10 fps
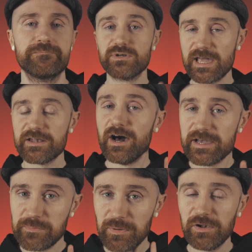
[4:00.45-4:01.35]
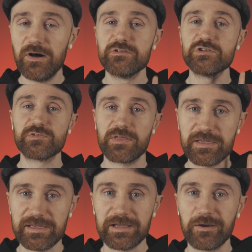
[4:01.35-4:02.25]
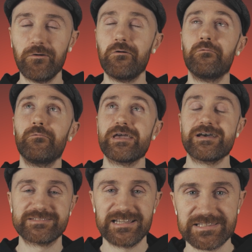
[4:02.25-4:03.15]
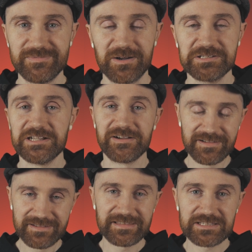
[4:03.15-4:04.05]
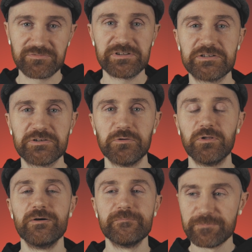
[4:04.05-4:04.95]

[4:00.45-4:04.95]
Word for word: But again, I applaud you for thinking way outside the box here. That's cool.